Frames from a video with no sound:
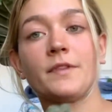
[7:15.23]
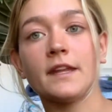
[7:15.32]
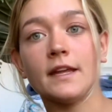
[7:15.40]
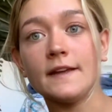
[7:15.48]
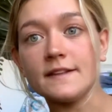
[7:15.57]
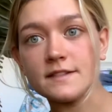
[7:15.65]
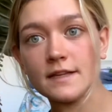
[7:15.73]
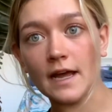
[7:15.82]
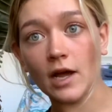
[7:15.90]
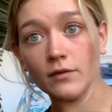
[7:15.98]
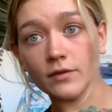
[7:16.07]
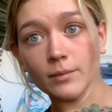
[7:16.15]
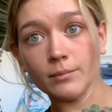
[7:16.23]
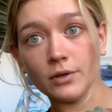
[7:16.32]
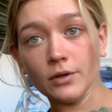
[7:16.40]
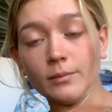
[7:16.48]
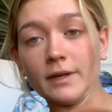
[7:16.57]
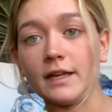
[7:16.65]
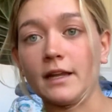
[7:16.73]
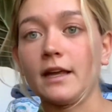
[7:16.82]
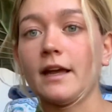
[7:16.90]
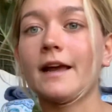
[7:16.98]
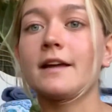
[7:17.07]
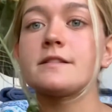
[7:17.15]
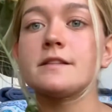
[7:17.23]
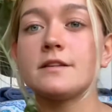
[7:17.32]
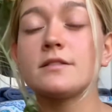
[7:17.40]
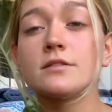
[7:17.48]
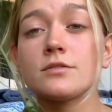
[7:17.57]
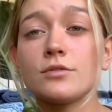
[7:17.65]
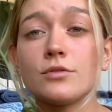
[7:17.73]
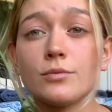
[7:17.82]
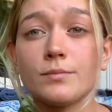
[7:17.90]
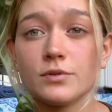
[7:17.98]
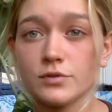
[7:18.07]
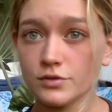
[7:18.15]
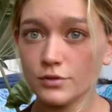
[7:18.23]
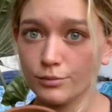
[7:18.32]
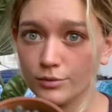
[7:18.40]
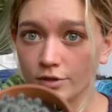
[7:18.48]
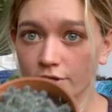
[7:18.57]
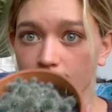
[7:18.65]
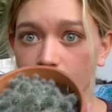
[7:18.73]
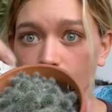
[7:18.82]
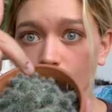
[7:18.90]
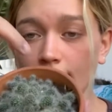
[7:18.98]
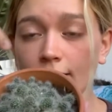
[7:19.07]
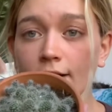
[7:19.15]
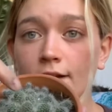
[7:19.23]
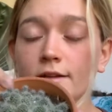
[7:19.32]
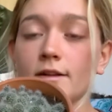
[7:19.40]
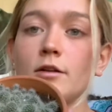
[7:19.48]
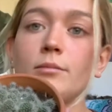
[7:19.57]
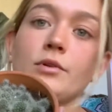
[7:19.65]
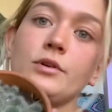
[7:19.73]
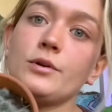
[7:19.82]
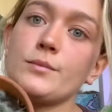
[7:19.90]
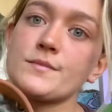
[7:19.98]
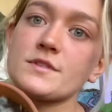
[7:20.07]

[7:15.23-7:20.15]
it's ever blooming. It has these super, super cute little blooms.